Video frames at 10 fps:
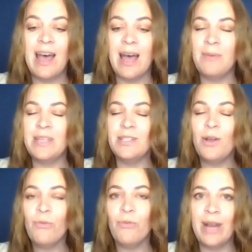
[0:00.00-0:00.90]
Um, it's
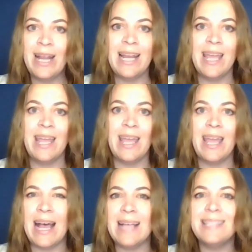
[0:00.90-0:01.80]
not really,
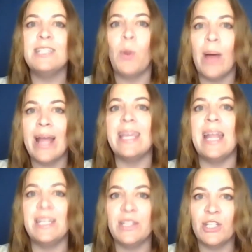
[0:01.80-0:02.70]
it hasn't quite
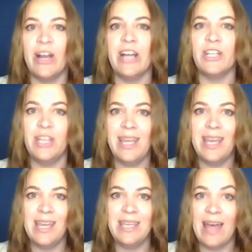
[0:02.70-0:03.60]
gained the traction
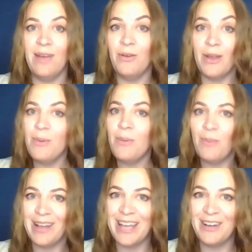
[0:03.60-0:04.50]
here yet, although we're
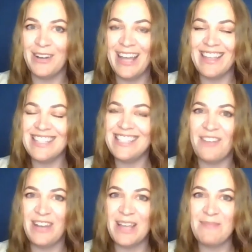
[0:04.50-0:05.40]
working on it. That's
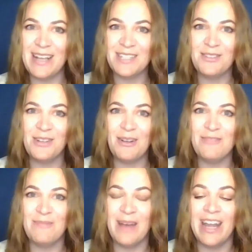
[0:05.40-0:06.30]
definitely a personal goal
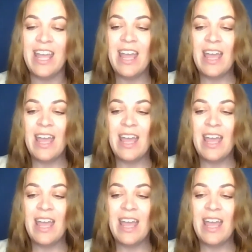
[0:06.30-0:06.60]
of mine.